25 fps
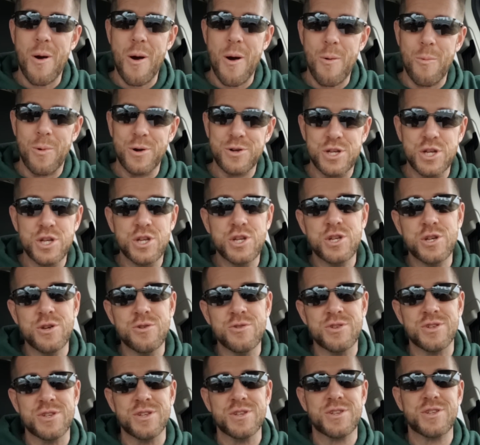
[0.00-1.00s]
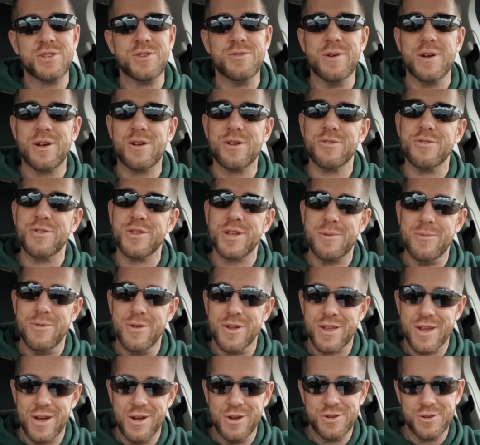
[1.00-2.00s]
what she chooses to include the
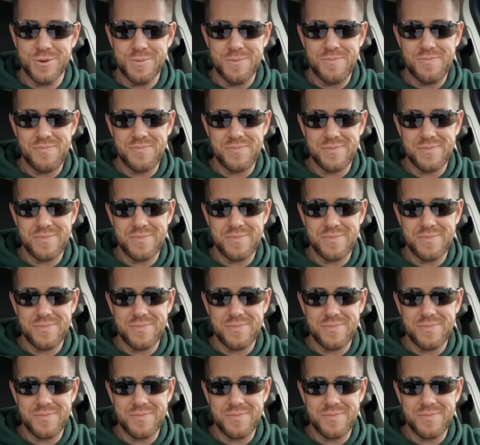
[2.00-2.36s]
communication.